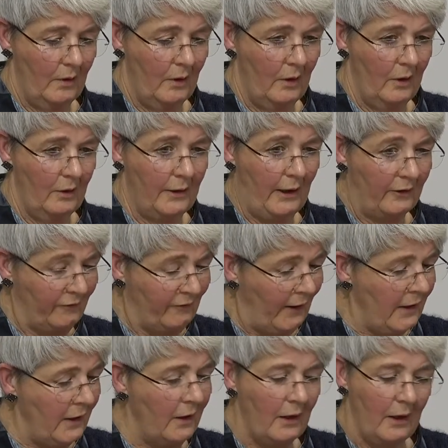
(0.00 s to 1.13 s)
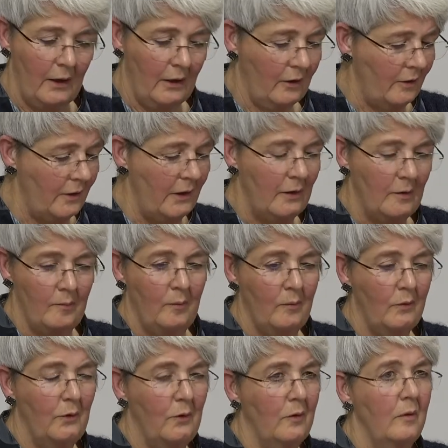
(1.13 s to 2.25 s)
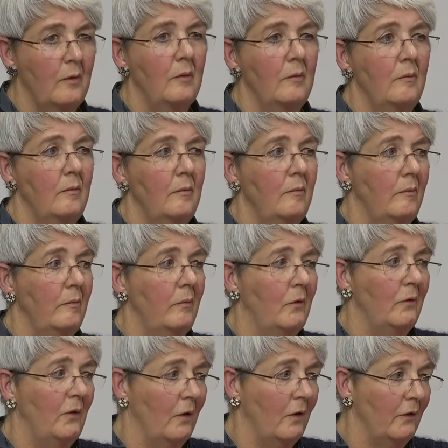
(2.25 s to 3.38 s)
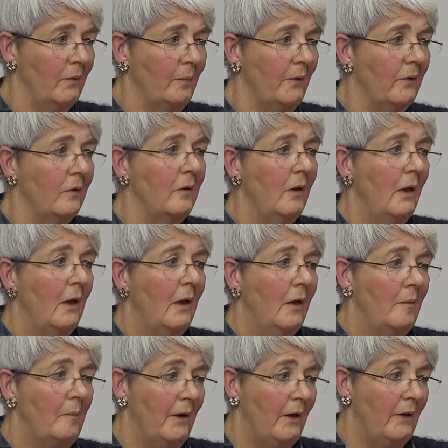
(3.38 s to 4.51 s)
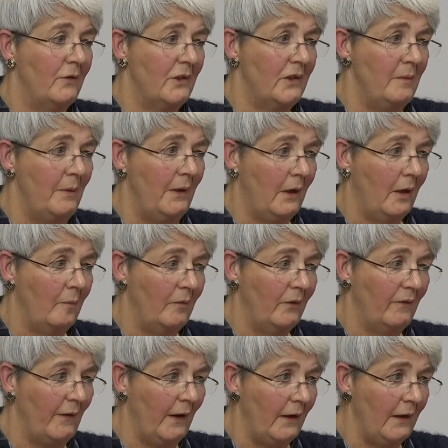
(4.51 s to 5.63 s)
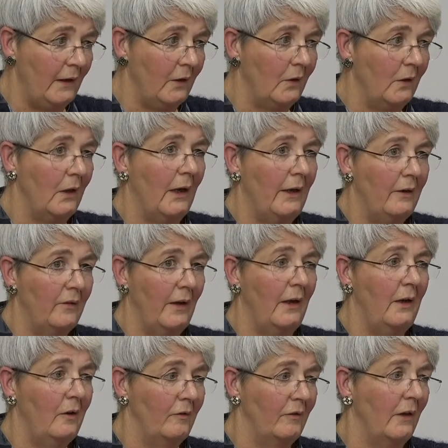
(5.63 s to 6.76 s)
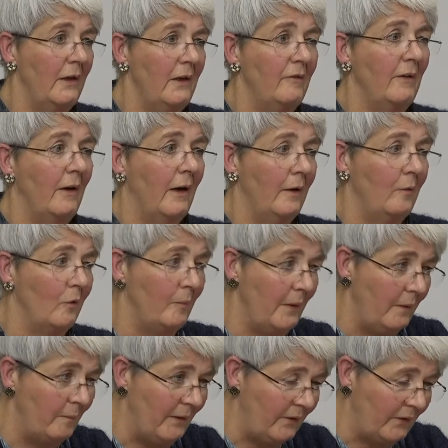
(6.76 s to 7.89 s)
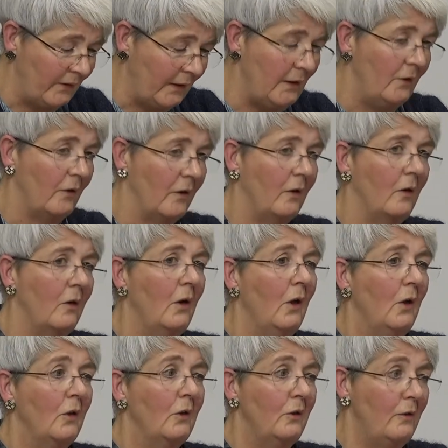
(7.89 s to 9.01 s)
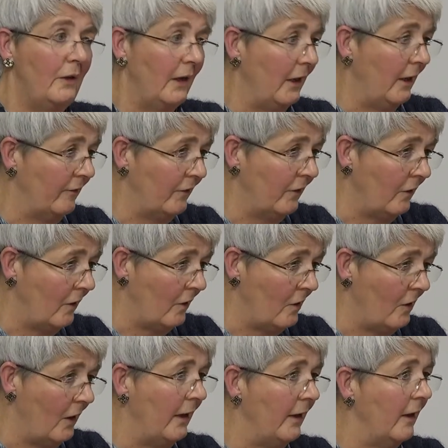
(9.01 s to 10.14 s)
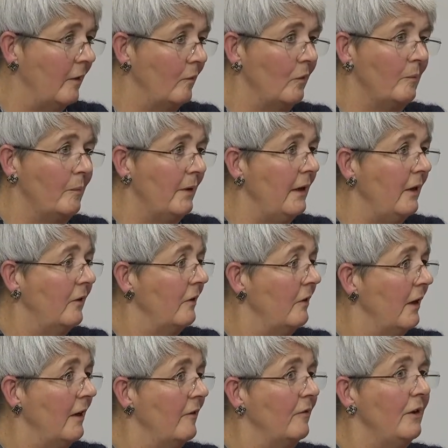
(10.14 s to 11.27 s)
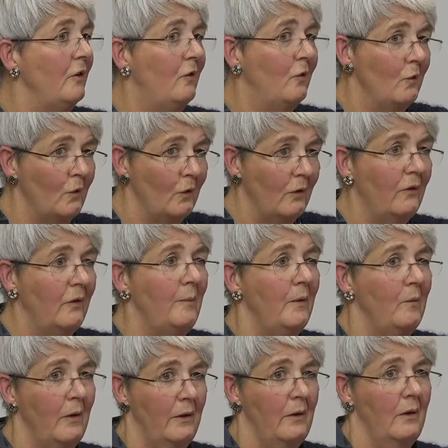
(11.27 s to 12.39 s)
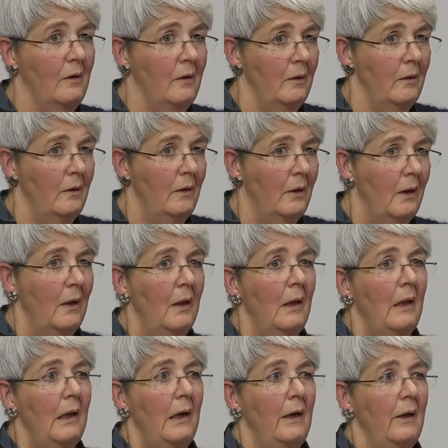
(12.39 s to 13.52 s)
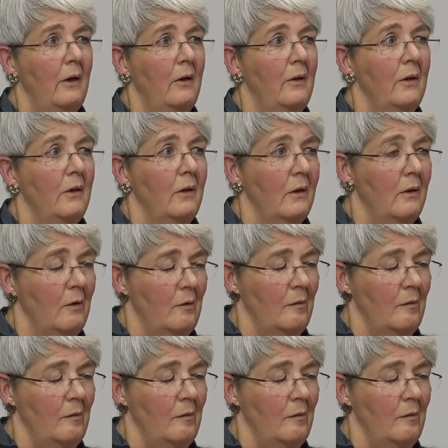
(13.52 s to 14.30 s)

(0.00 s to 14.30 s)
that's fine, I agree that Mum will not go to hospital, but if she becomes very ill and is end of life, I will be beside her, looking after her, and I will break down every door to be with her. And the